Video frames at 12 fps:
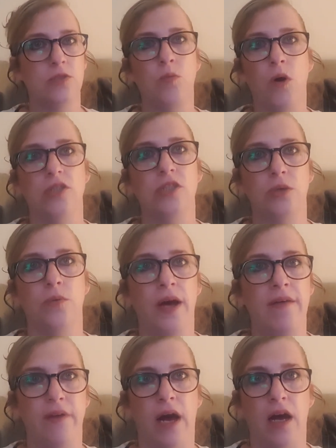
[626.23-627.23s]

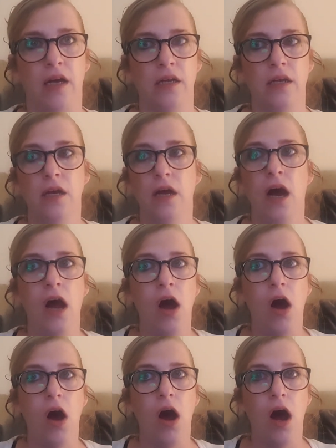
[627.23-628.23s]
whatsoever.
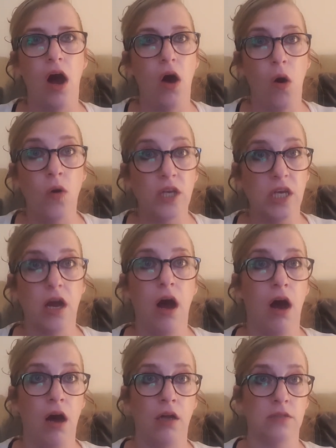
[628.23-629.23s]
I
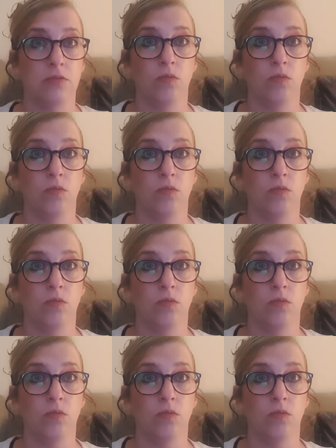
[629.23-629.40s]
can't